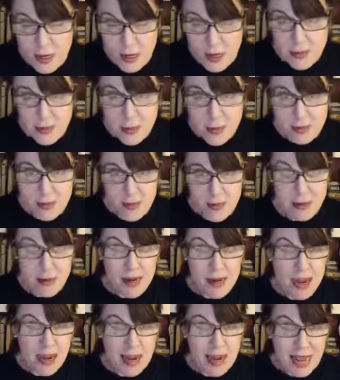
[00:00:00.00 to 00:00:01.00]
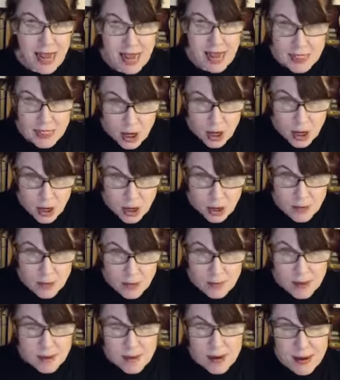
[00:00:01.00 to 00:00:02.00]
But maybe not as hard.
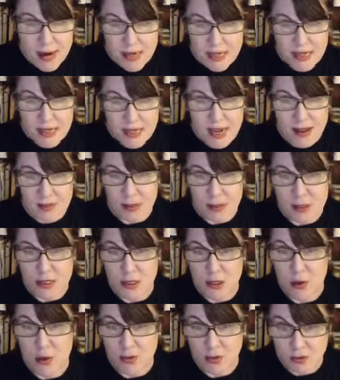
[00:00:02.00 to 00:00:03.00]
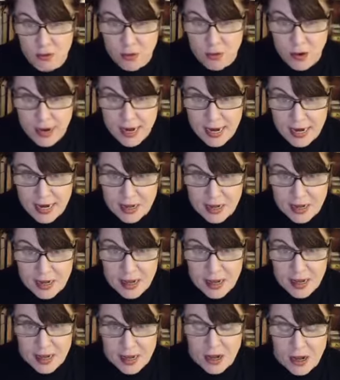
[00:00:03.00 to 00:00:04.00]
Maybe I didn't have to be so afraid.
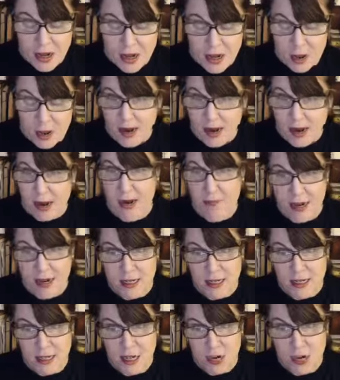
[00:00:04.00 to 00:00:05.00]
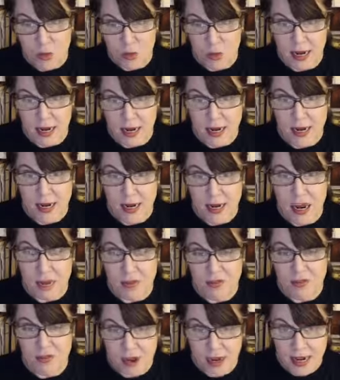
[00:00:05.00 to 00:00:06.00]
Okay, my brain's not working. I'm
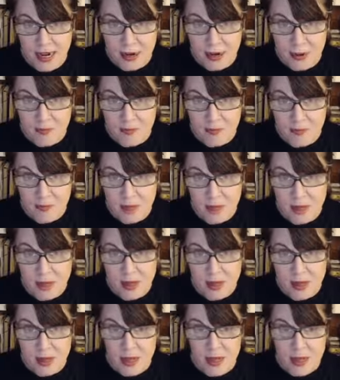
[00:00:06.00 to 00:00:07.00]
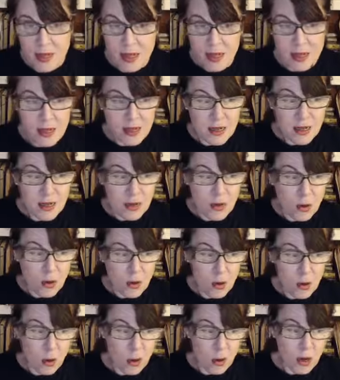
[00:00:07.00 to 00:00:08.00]
afraid.
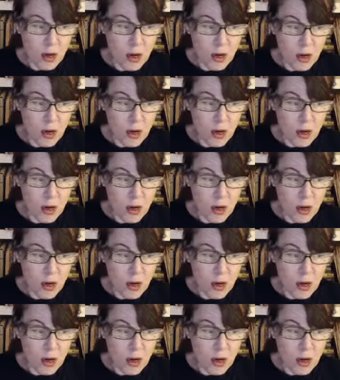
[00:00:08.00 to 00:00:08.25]
Or